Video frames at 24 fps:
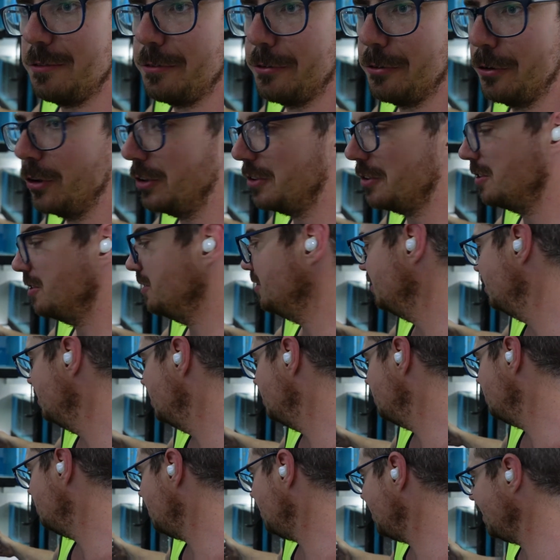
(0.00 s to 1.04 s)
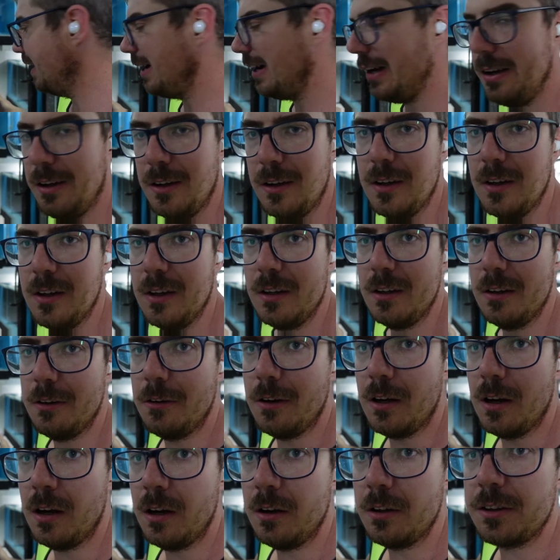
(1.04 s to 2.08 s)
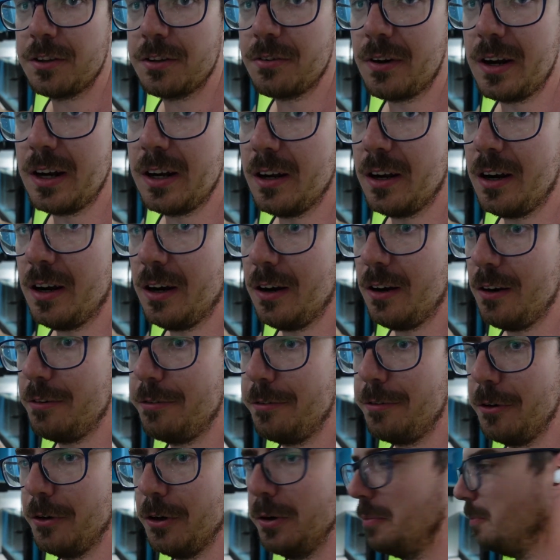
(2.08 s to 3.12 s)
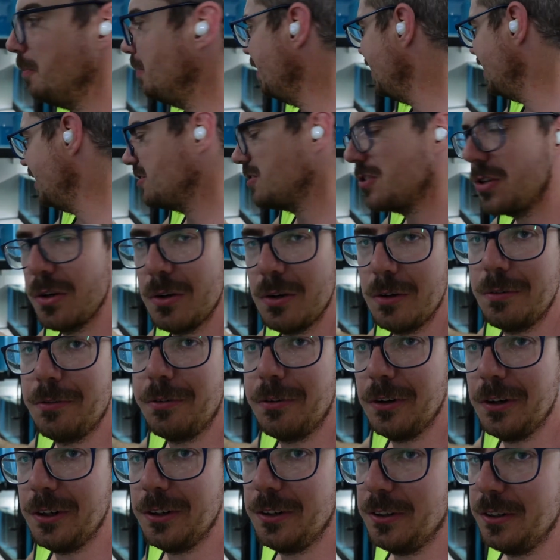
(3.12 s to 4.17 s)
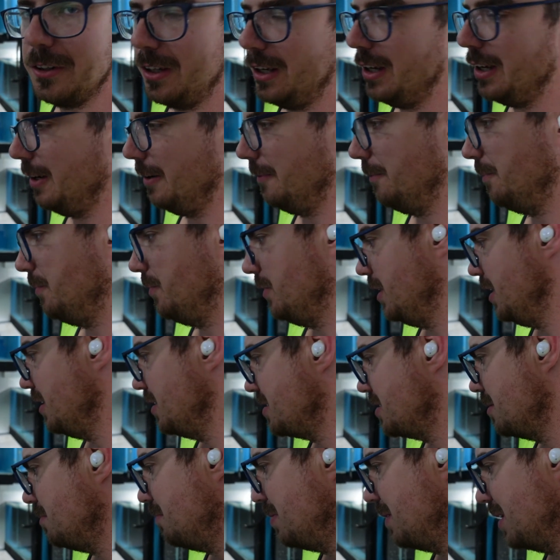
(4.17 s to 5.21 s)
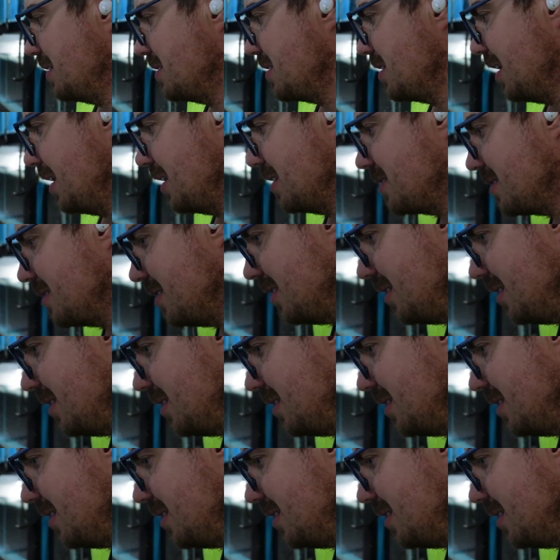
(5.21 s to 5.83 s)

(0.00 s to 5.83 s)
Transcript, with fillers: foot by three and a half foot by two foot. Like there's some big tanks